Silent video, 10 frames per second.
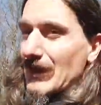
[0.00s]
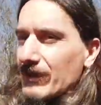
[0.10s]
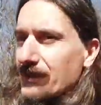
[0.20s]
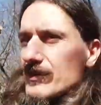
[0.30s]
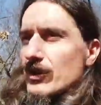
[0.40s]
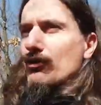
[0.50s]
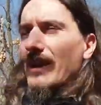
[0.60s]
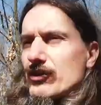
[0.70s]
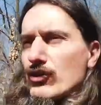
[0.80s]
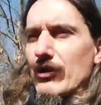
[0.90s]
This is a
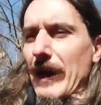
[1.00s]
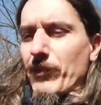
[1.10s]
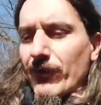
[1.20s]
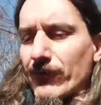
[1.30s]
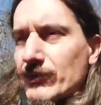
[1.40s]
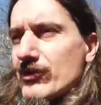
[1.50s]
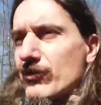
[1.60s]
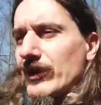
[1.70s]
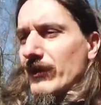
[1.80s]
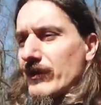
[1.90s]
great trap from the
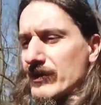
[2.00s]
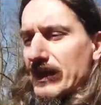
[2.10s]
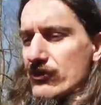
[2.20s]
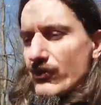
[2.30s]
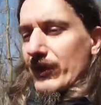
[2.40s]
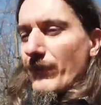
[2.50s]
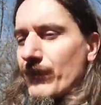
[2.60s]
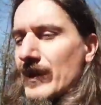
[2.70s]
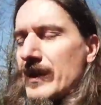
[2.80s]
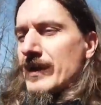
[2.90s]
20th century.
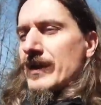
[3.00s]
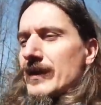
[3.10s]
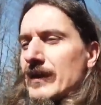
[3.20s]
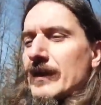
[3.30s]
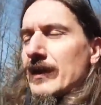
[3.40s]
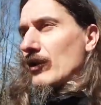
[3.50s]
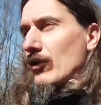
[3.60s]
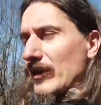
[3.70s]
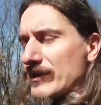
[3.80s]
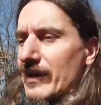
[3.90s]

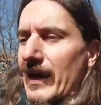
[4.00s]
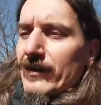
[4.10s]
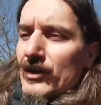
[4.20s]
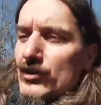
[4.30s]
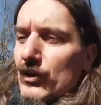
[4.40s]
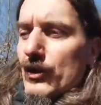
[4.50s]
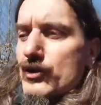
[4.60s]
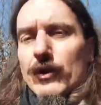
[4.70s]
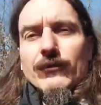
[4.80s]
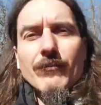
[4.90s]
On one side, there's the
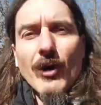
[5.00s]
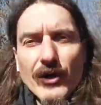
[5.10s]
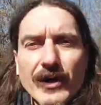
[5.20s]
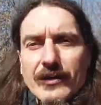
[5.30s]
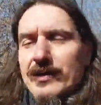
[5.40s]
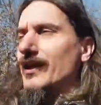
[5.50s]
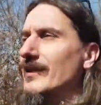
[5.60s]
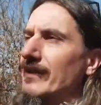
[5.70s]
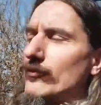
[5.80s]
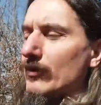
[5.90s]
logic of the market,
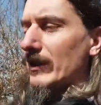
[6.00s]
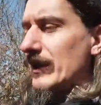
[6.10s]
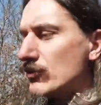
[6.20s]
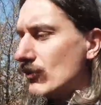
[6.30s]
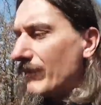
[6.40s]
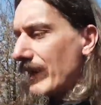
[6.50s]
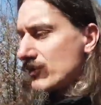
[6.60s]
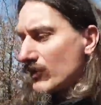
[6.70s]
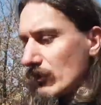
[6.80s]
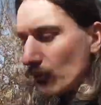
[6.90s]
that we like to
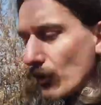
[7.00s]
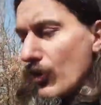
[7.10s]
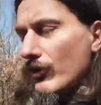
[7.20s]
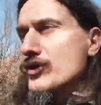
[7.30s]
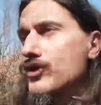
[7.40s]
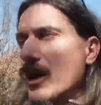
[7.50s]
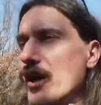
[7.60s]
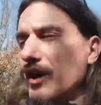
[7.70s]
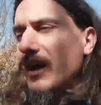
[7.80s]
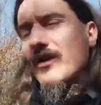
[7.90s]
imagine that we all
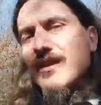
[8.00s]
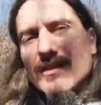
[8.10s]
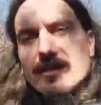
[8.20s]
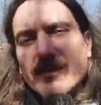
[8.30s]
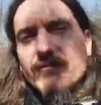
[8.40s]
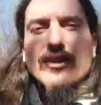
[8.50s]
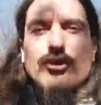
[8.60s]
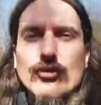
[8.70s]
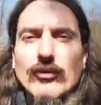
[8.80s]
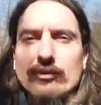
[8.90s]
start out as
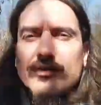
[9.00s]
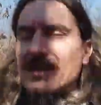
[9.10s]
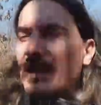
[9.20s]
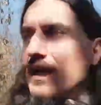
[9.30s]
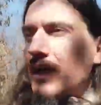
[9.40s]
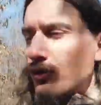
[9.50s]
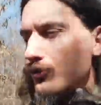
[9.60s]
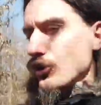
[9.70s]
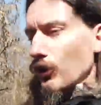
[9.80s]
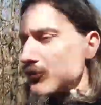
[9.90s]
individuals
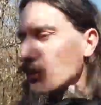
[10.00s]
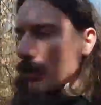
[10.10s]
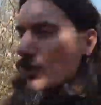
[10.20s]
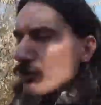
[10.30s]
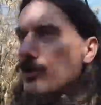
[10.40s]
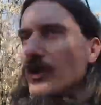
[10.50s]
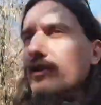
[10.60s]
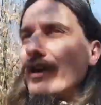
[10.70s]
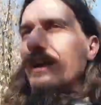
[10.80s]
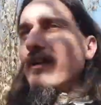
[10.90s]
who don't owe each
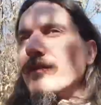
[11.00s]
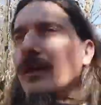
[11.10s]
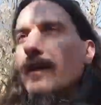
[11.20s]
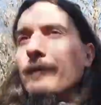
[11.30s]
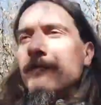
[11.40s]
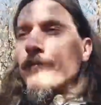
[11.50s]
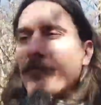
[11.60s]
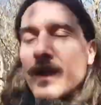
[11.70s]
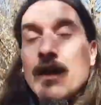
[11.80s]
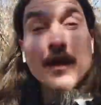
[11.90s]
other anything.
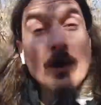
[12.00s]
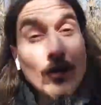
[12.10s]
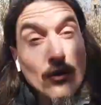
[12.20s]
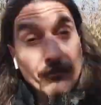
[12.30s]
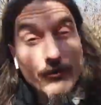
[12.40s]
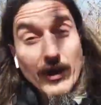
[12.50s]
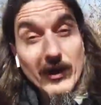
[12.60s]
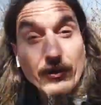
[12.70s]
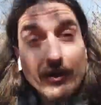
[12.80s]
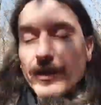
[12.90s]
On the
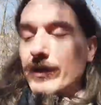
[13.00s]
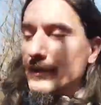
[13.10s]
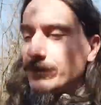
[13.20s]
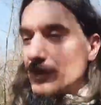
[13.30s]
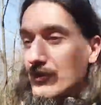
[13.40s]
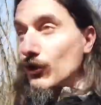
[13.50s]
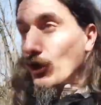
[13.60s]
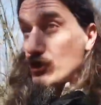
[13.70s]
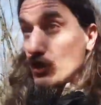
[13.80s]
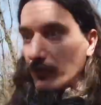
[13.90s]
other, there's the
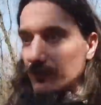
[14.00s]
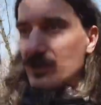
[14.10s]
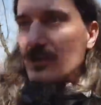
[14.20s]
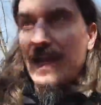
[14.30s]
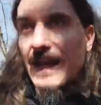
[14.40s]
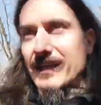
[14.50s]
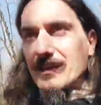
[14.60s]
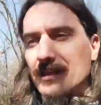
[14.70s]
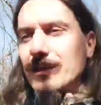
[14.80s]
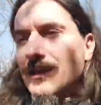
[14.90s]
logic of the
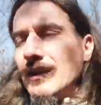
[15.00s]
state.